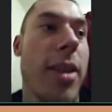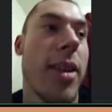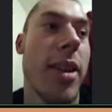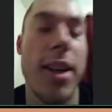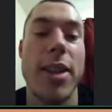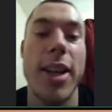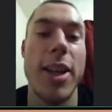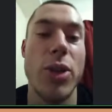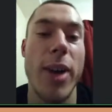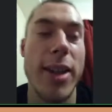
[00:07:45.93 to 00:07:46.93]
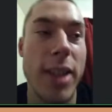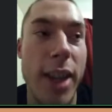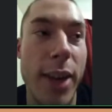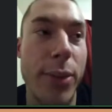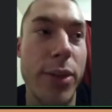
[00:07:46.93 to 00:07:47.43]
Like I say, he tries to
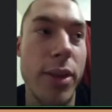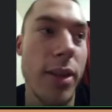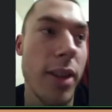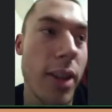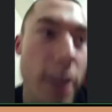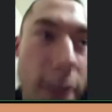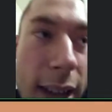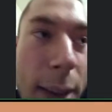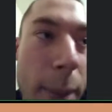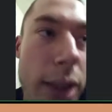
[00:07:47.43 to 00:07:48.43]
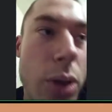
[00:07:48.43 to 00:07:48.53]
lift, sandbags